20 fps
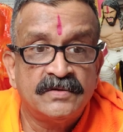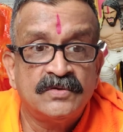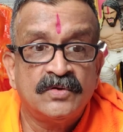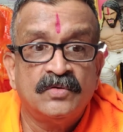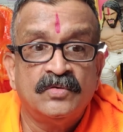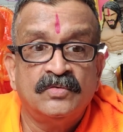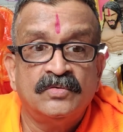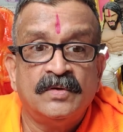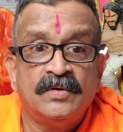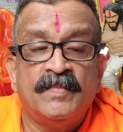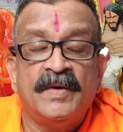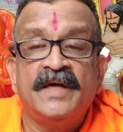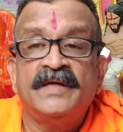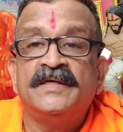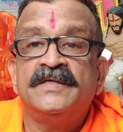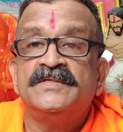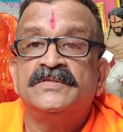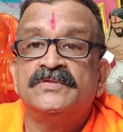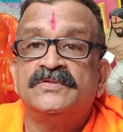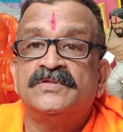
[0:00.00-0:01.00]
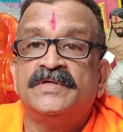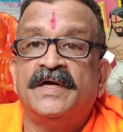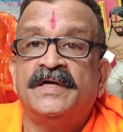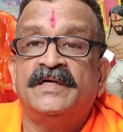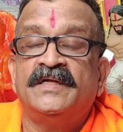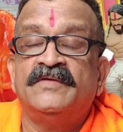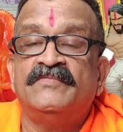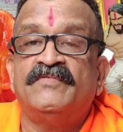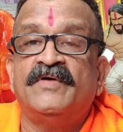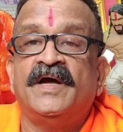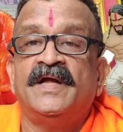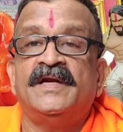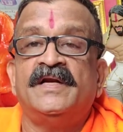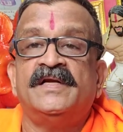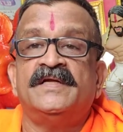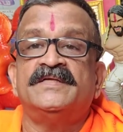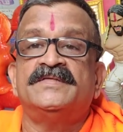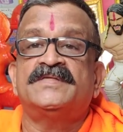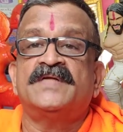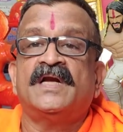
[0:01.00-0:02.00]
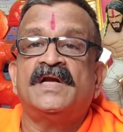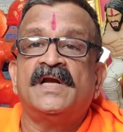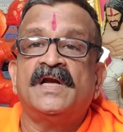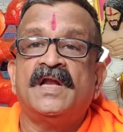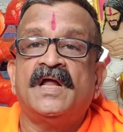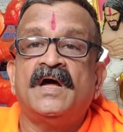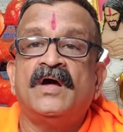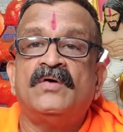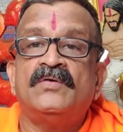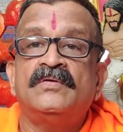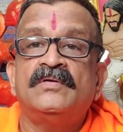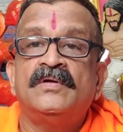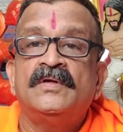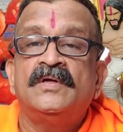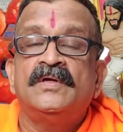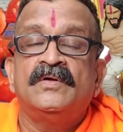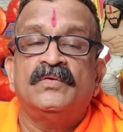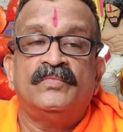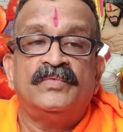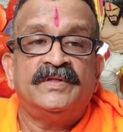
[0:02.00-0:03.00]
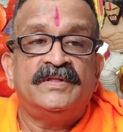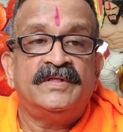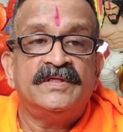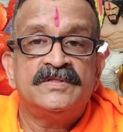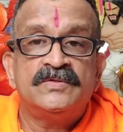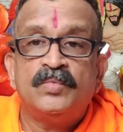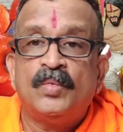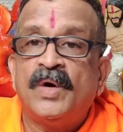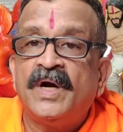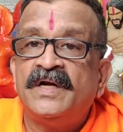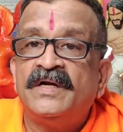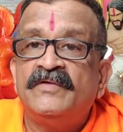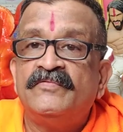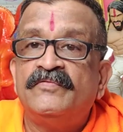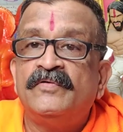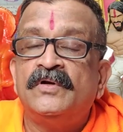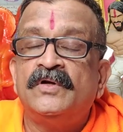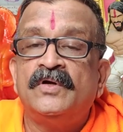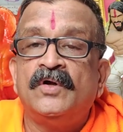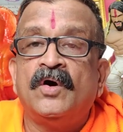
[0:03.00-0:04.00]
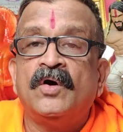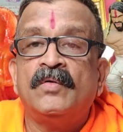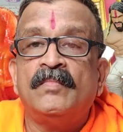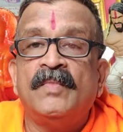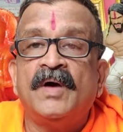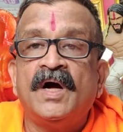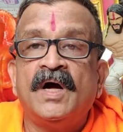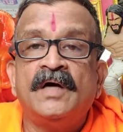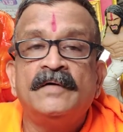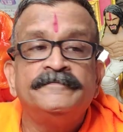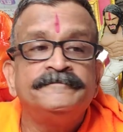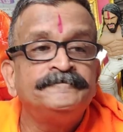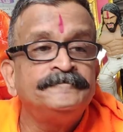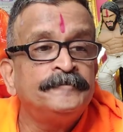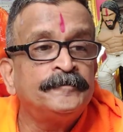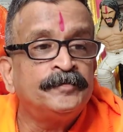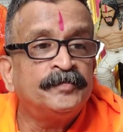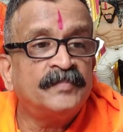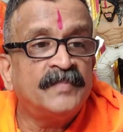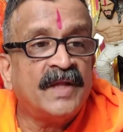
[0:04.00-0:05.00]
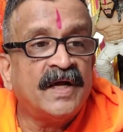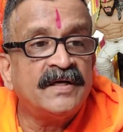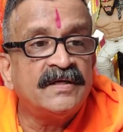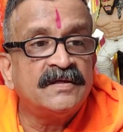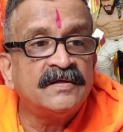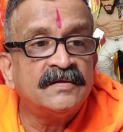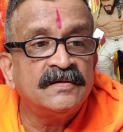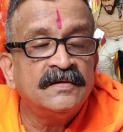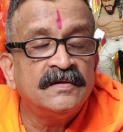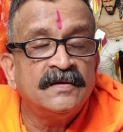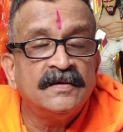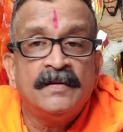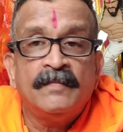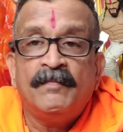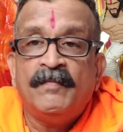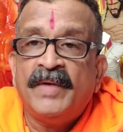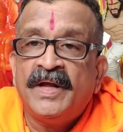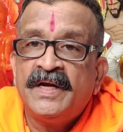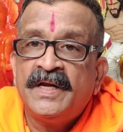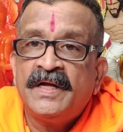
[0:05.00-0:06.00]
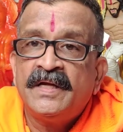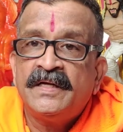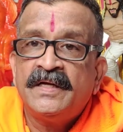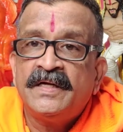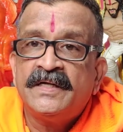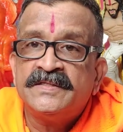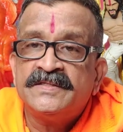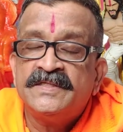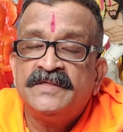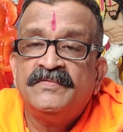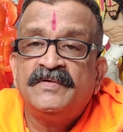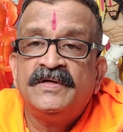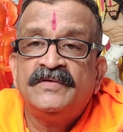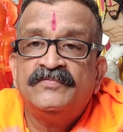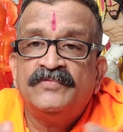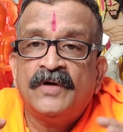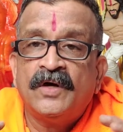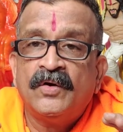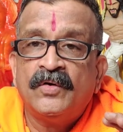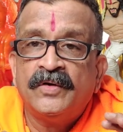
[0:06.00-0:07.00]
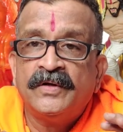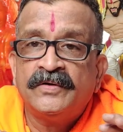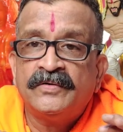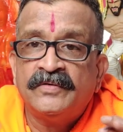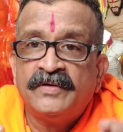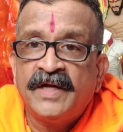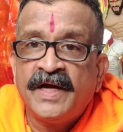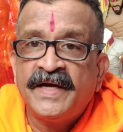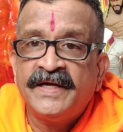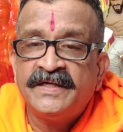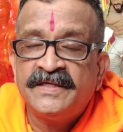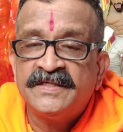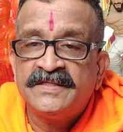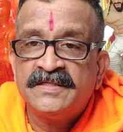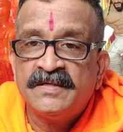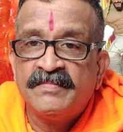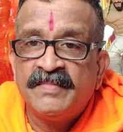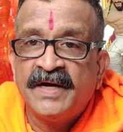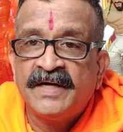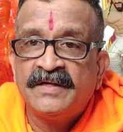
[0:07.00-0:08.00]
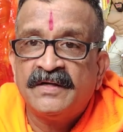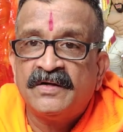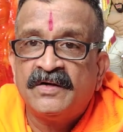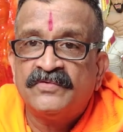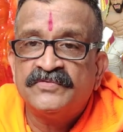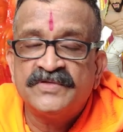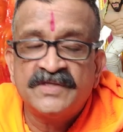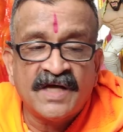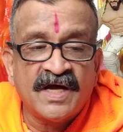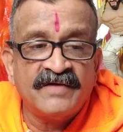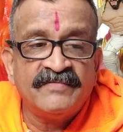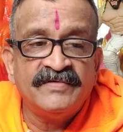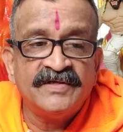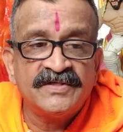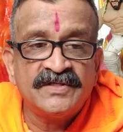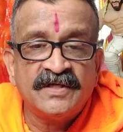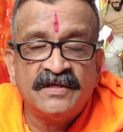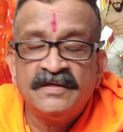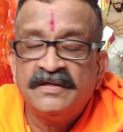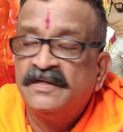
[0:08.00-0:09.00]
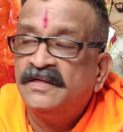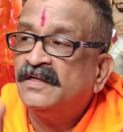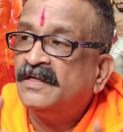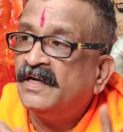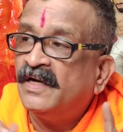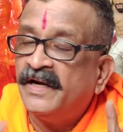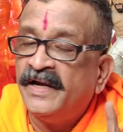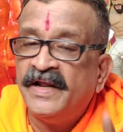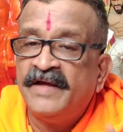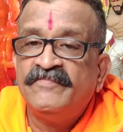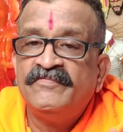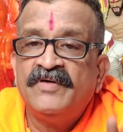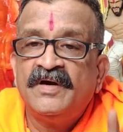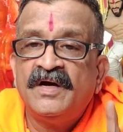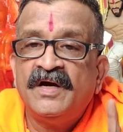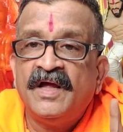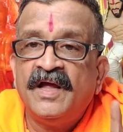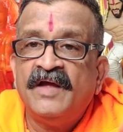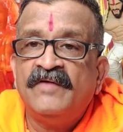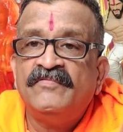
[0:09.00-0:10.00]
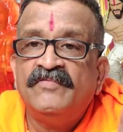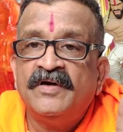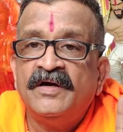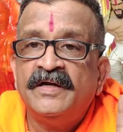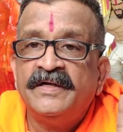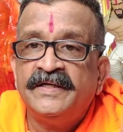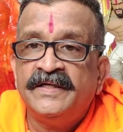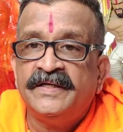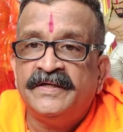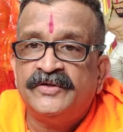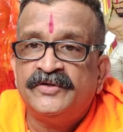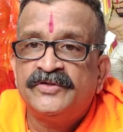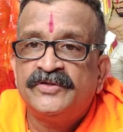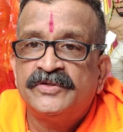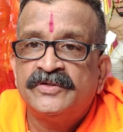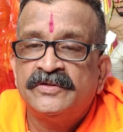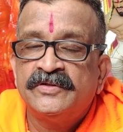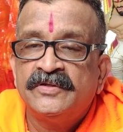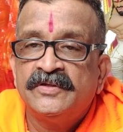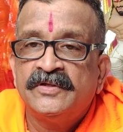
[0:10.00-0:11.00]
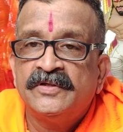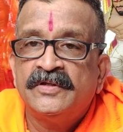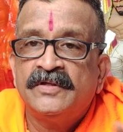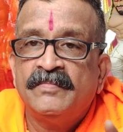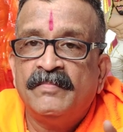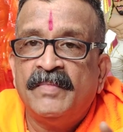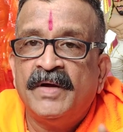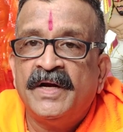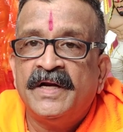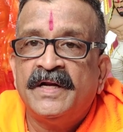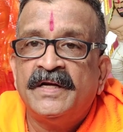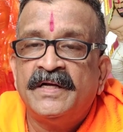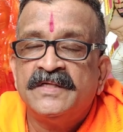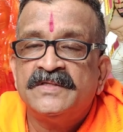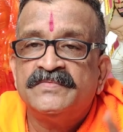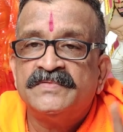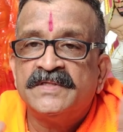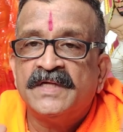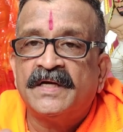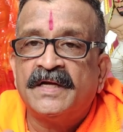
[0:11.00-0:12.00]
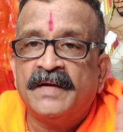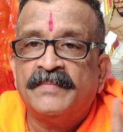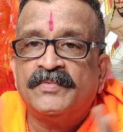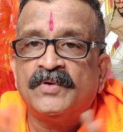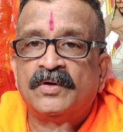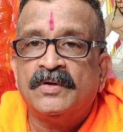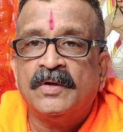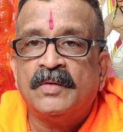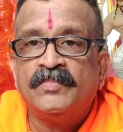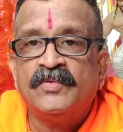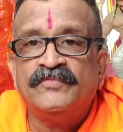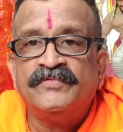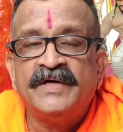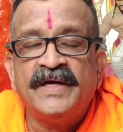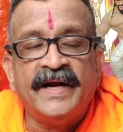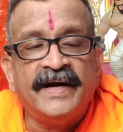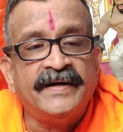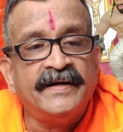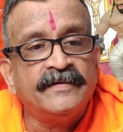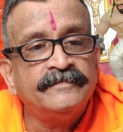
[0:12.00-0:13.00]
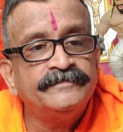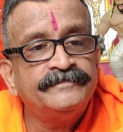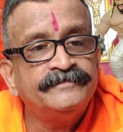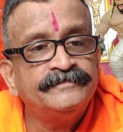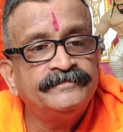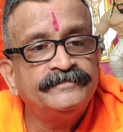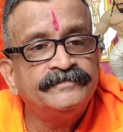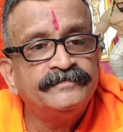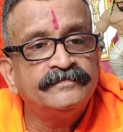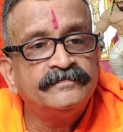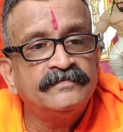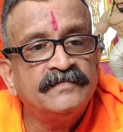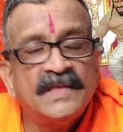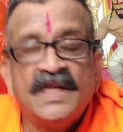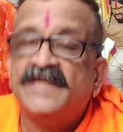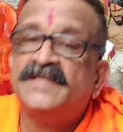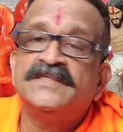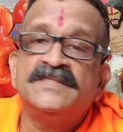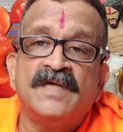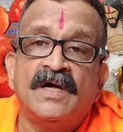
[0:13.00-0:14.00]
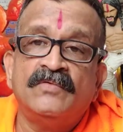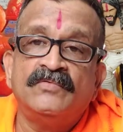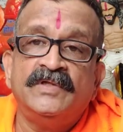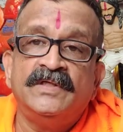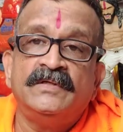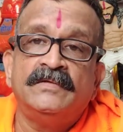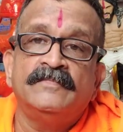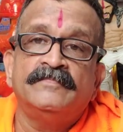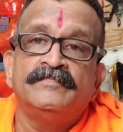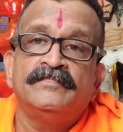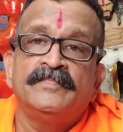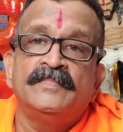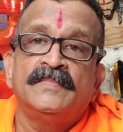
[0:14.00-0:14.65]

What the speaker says: And so the monkey society finally settled down with this wonderful dogma that bananas, even if you are going to die, it doesn't matter of starvation, never ever eat bananas which are kept on top of a ladder. That is how the